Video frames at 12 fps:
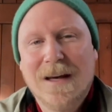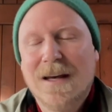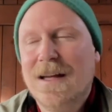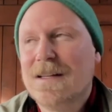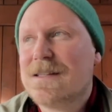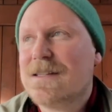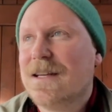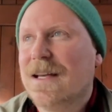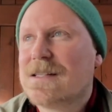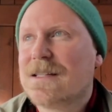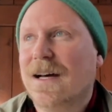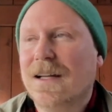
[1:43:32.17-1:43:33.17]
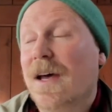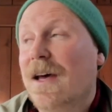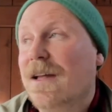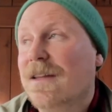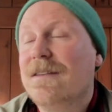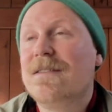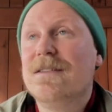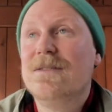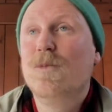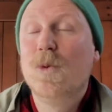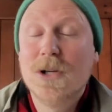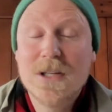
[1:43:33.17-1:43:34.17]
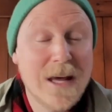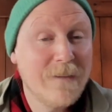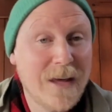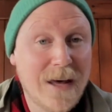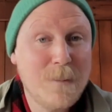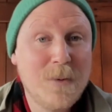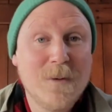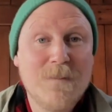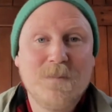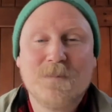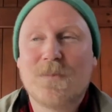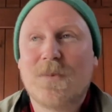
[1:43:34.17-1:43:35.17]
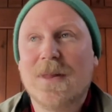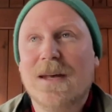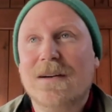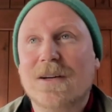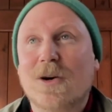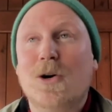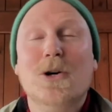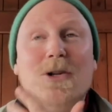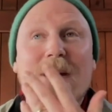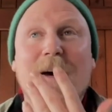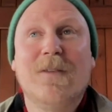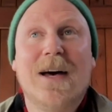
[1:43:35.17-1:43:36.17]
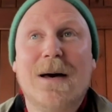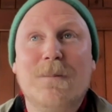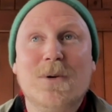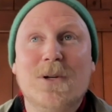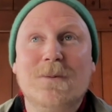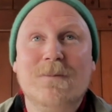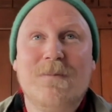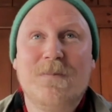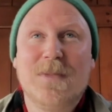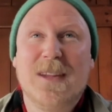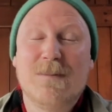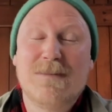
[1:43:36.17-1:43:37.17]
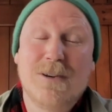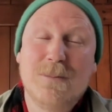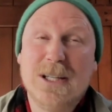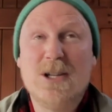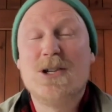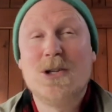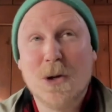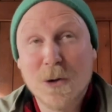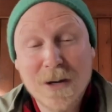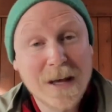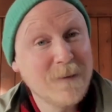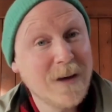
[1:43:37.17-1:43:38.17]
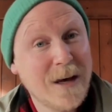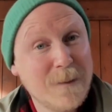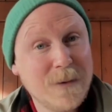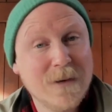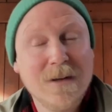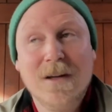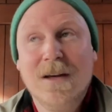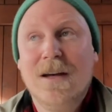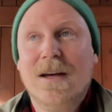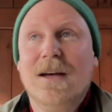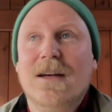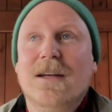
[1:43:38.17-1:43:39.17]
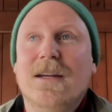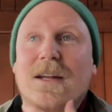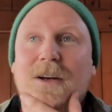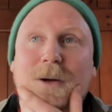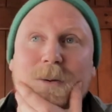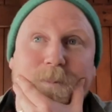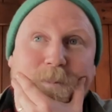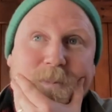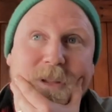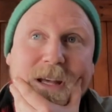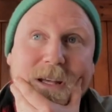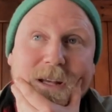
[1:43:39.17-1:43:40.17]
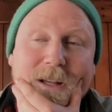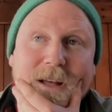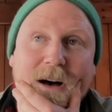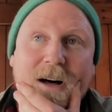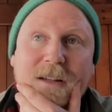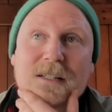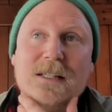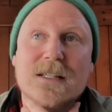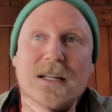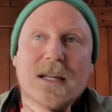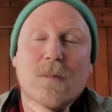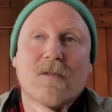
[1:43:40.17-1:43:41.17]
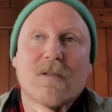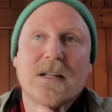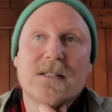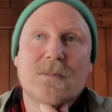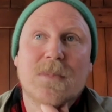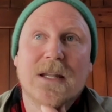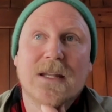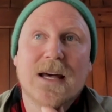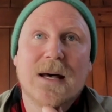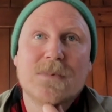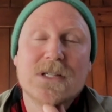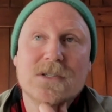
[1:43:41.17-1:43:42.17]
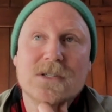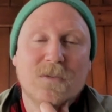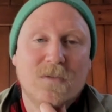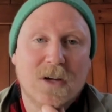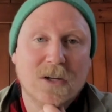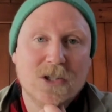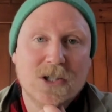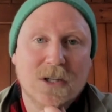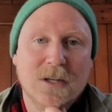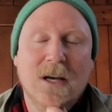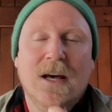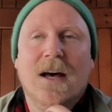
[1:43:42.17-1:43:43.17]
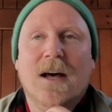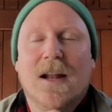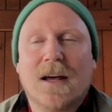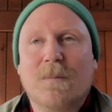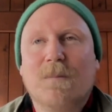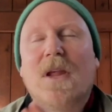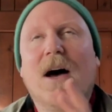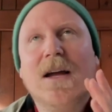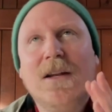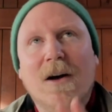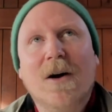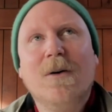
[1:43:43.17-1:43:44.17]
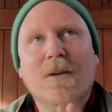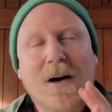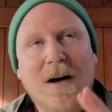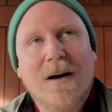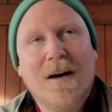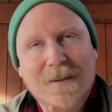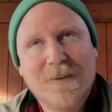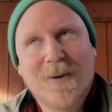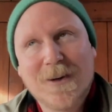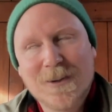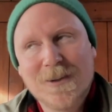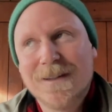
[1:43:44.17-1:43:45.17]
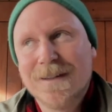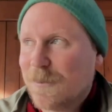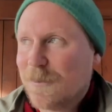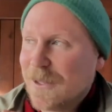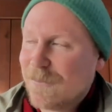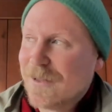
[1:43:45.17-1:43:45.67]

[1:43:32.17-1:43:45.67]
It's it's like this would never happen, could never happen. Probably should never happen. You know, like yeah. Art is liberated by the absence of functioning. Like I know that art has a function. If